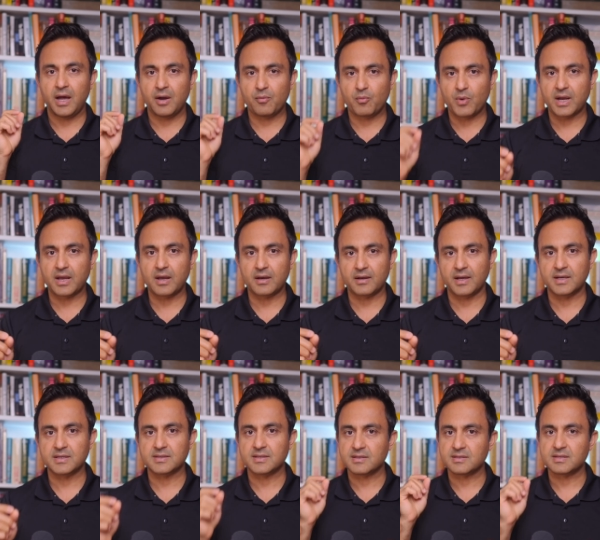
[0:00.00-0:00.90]
I
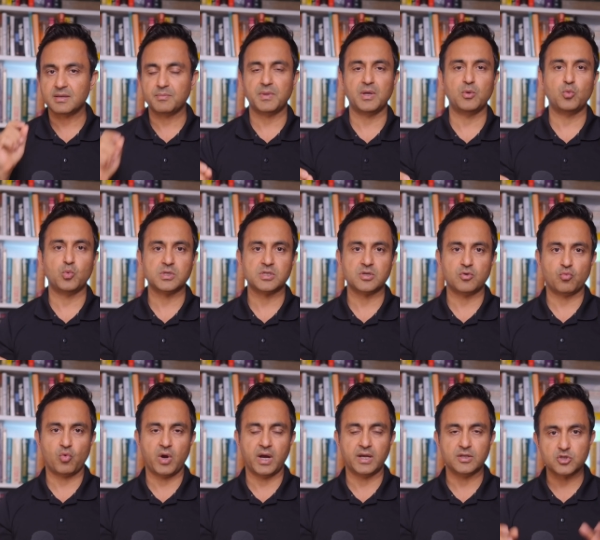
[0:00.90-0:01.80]
recognized that something
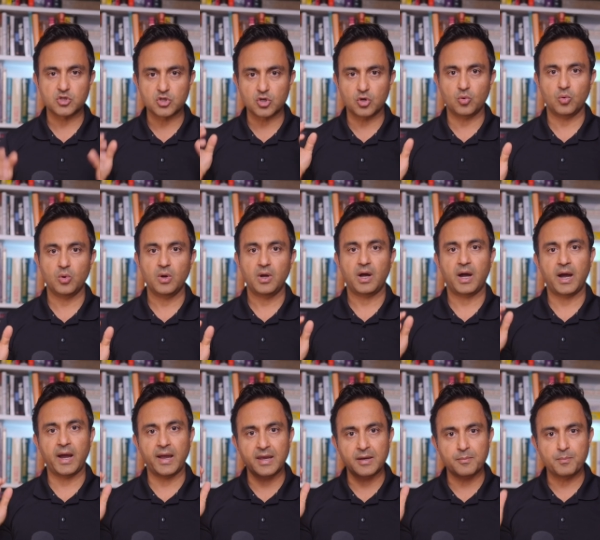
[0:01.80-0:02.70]
wasn't right. So
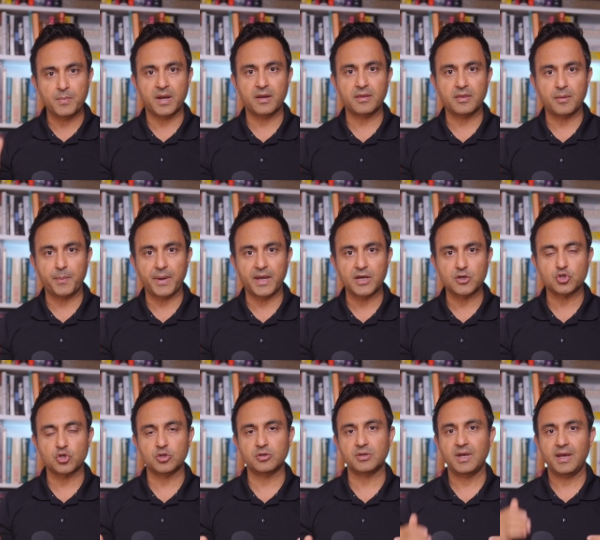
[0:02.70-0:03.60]
I admitted the
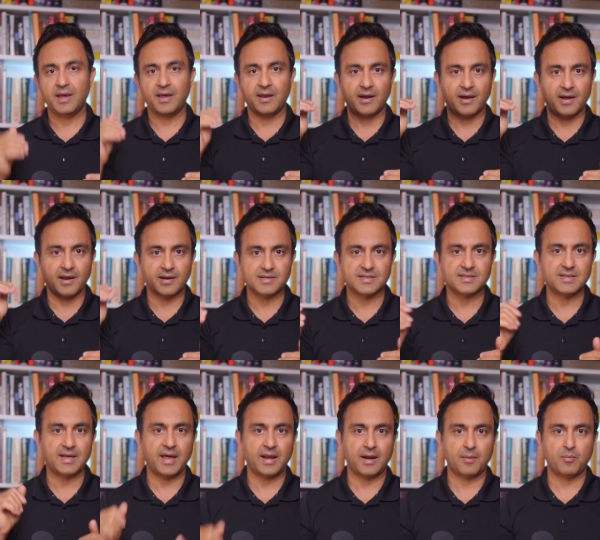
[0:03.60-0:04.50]
patient, and I got a
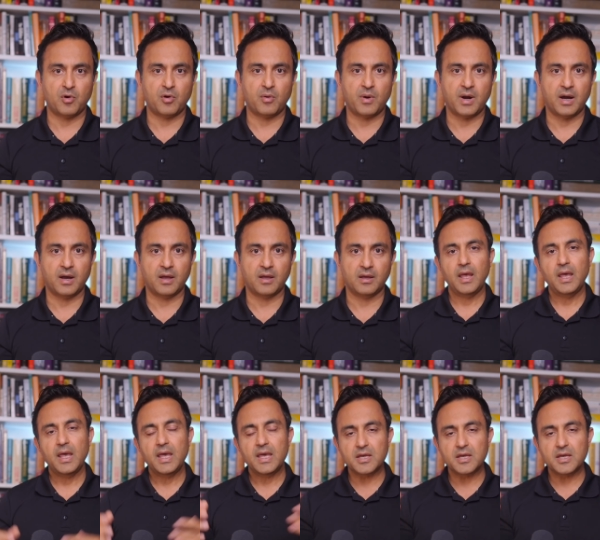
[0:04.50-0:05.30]
STAT MRI.